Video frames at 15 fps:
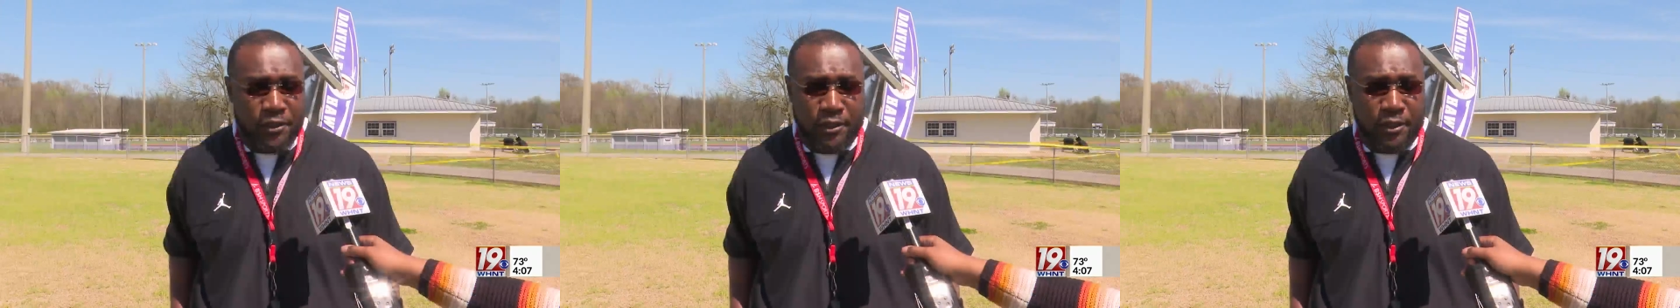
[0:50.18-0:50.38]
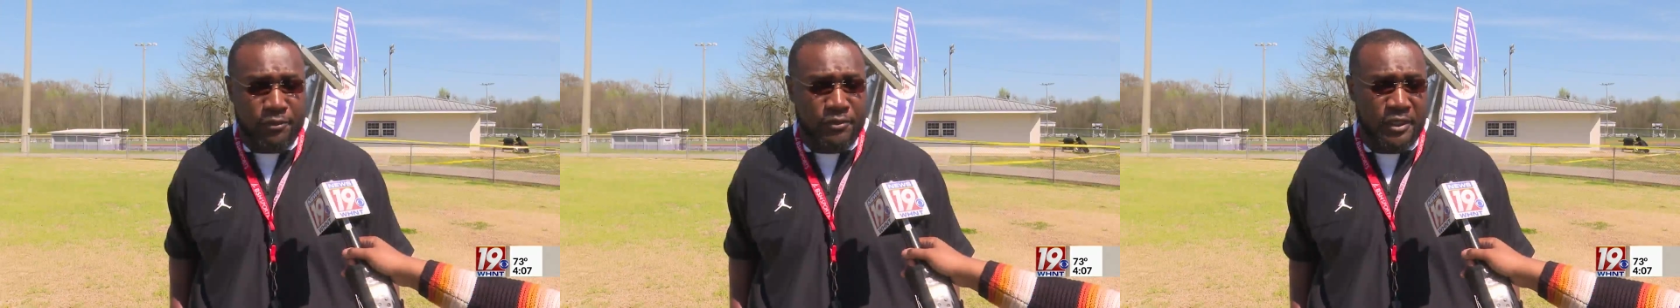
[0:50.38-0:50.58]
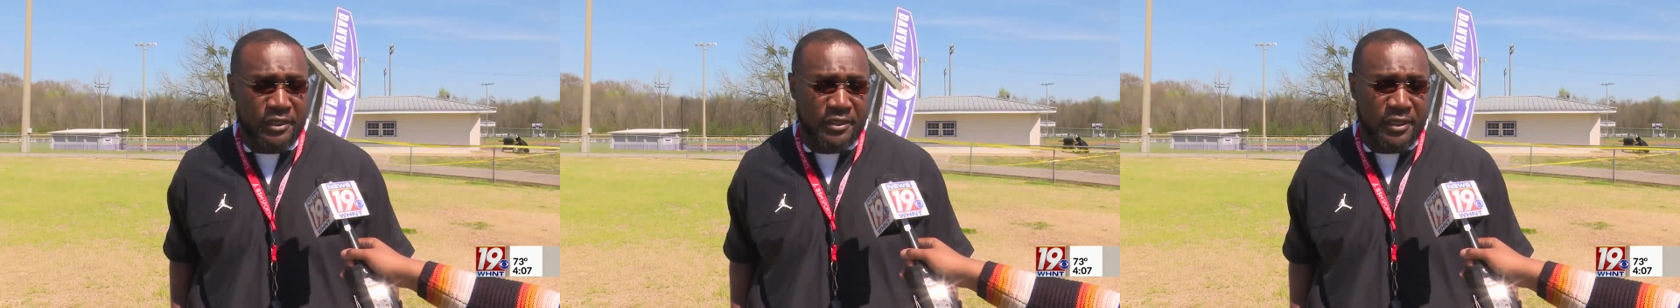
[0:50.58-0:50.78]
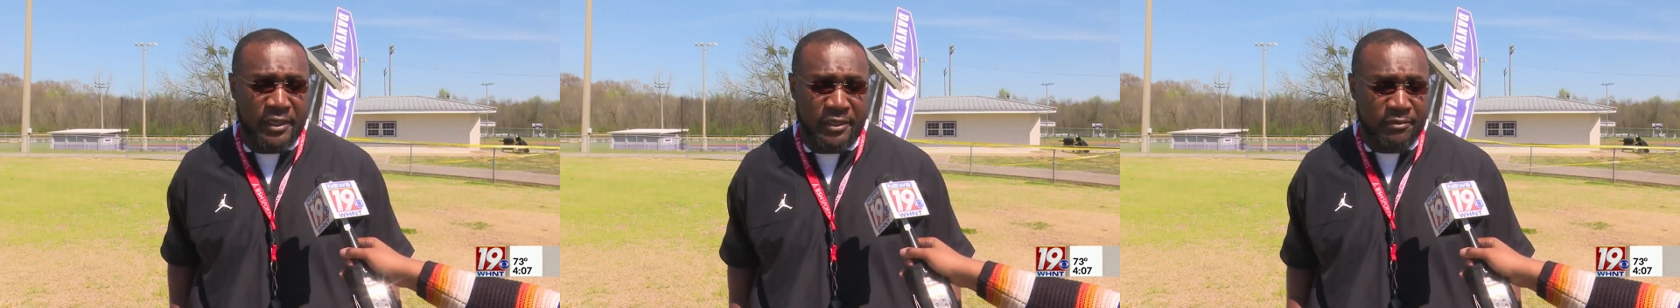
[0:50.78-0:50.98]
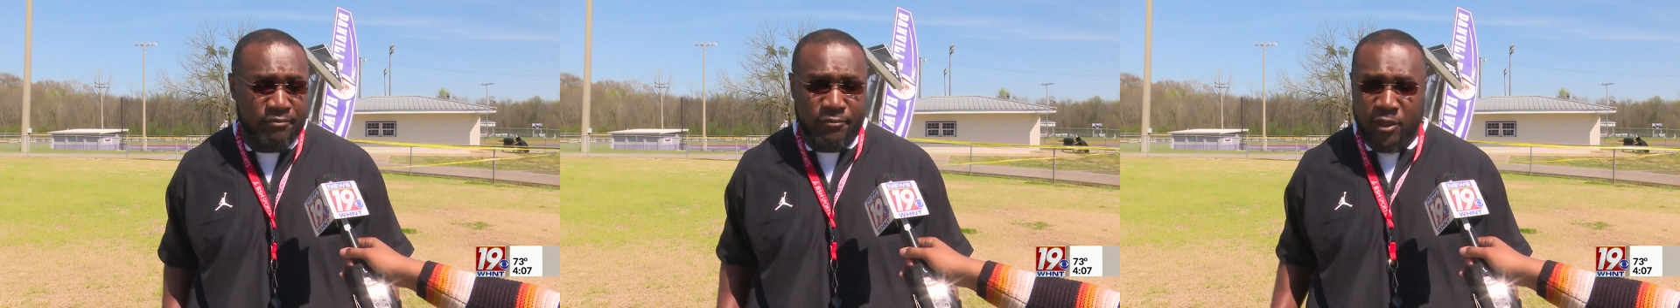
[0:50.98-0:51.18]
You know, just
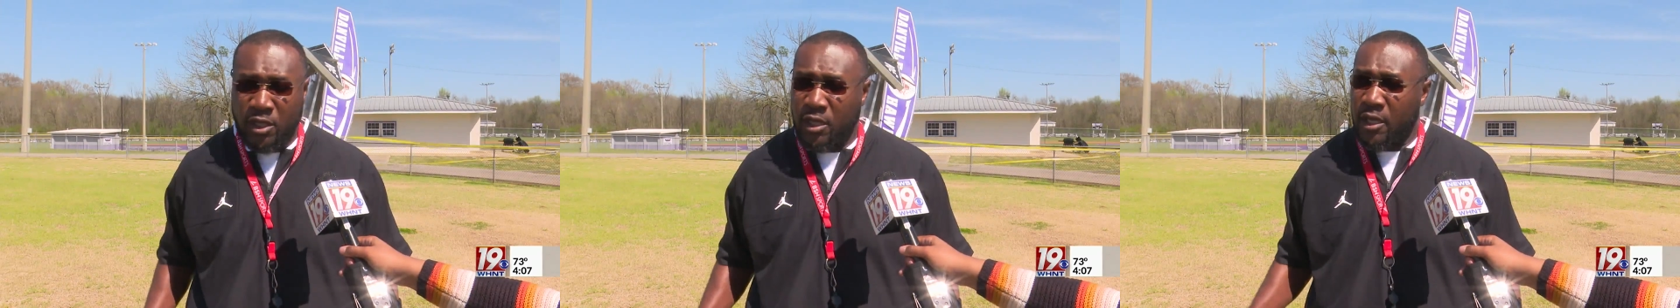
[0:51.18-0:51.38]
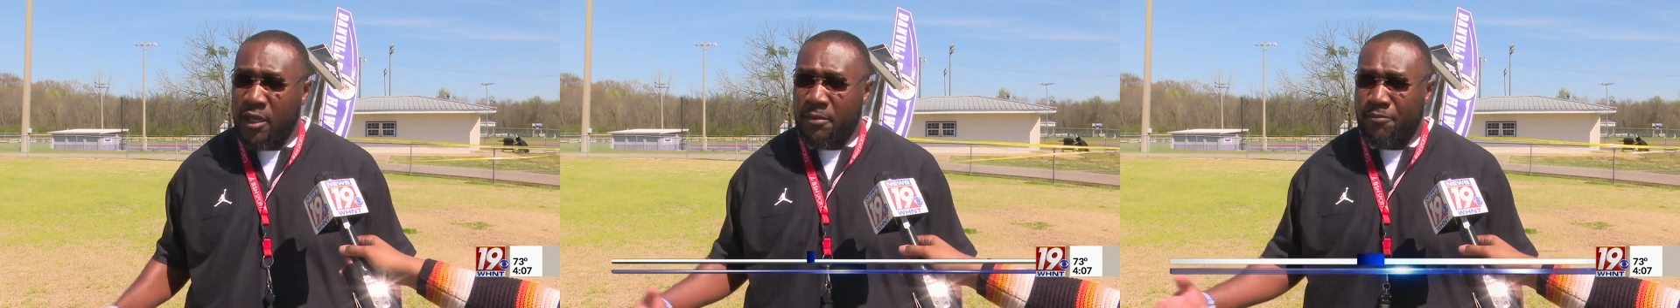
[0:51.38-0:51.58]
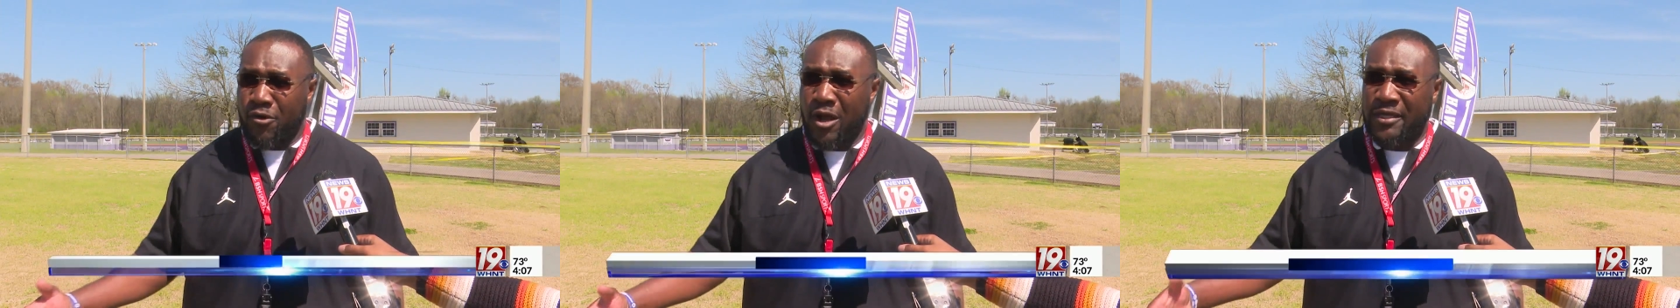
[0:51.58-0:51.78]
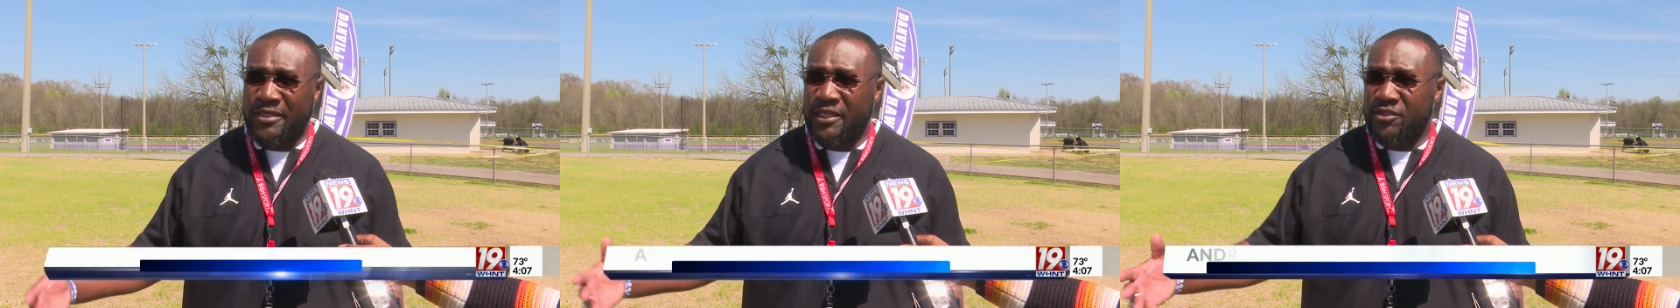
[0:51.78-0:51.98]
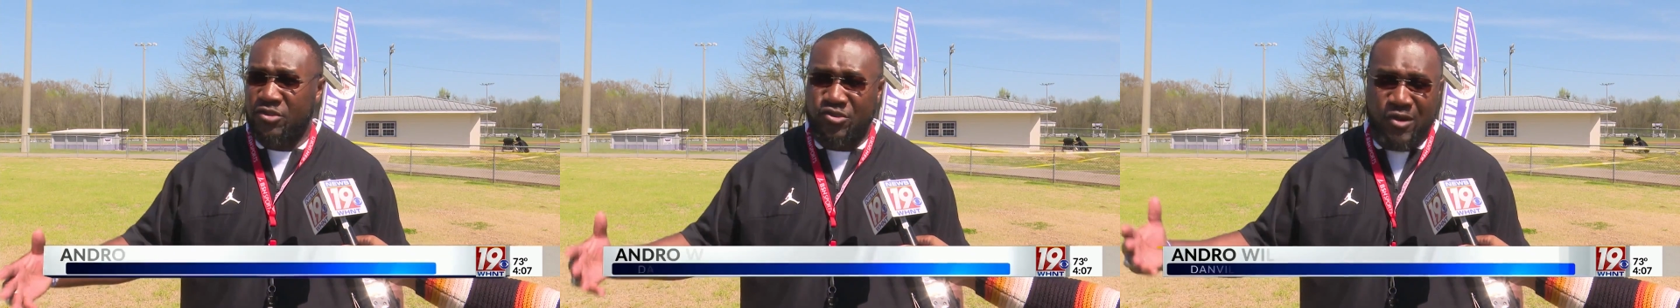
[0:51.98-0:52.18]
in
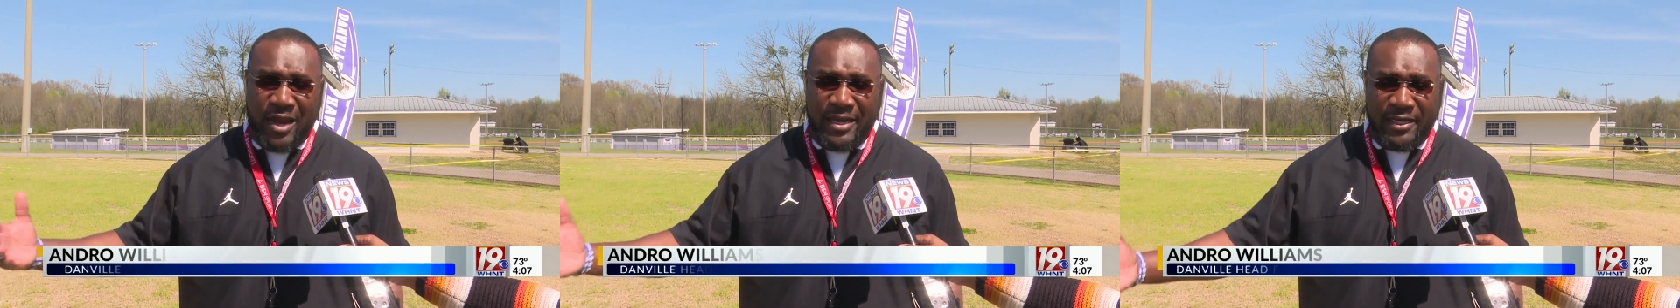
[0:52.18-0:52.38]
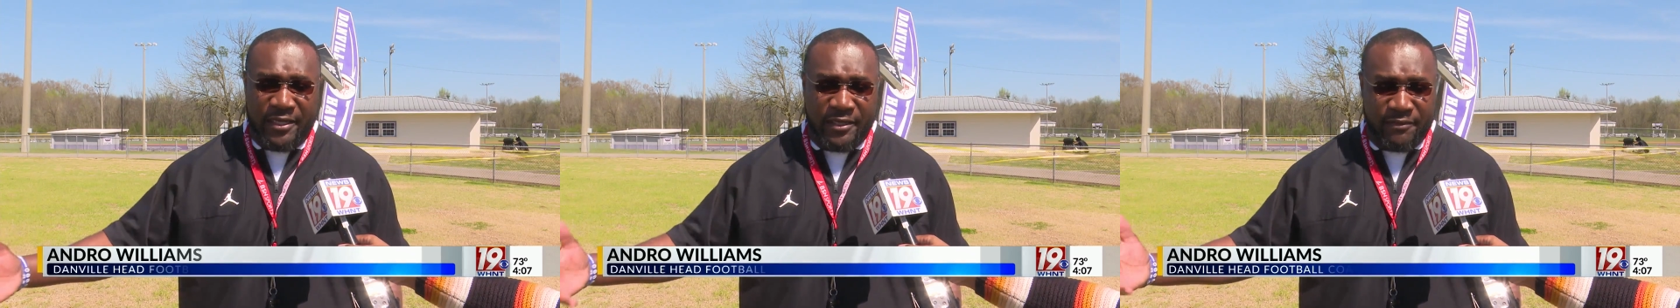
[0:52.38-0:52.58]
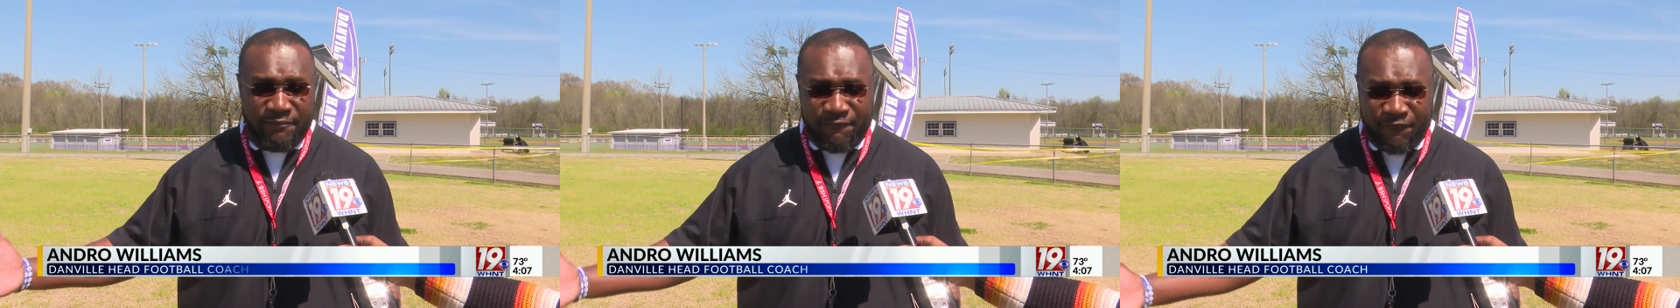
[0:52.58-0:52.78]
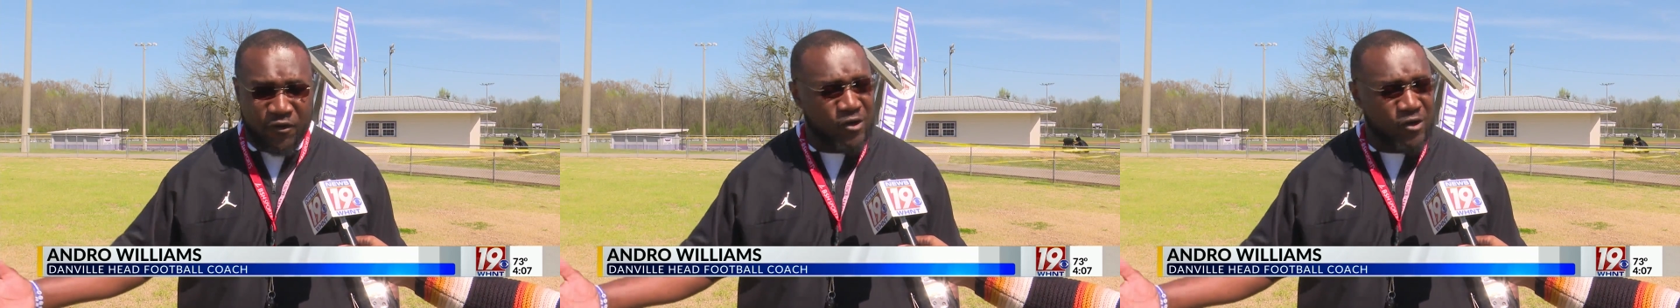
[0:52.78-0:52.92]
process of trying to